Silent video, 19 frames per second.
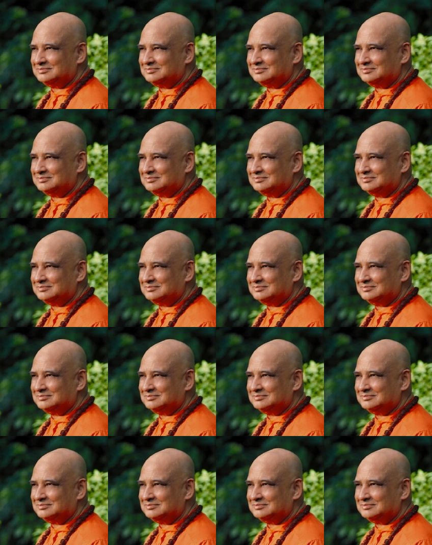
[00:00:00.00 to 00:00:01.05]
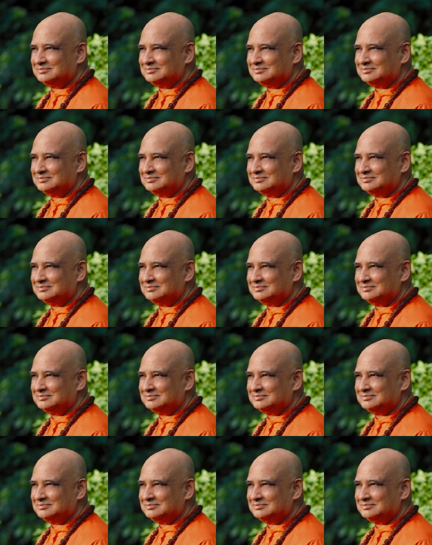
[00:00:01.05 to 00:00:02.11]

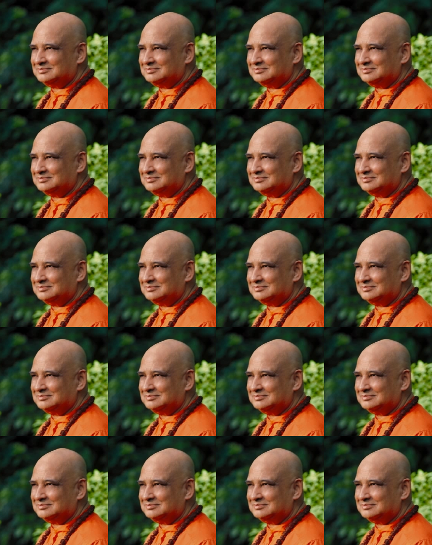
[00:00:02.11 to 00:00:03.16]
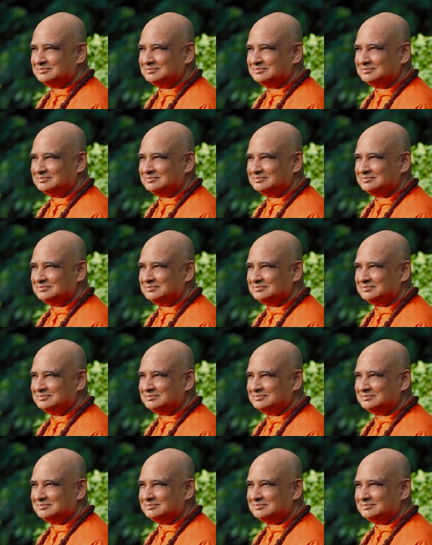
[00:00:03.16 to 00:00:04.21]

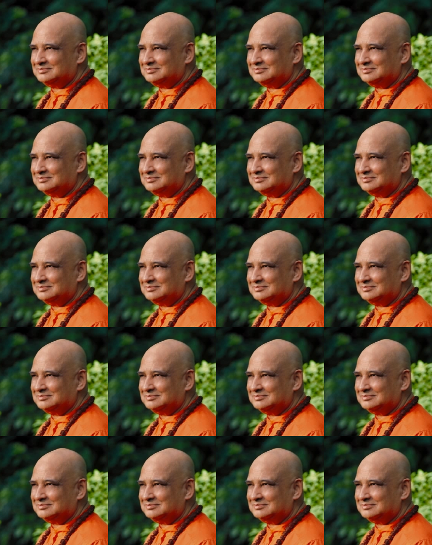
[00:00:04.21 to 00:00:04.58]
This is a still picture; no speech is visible.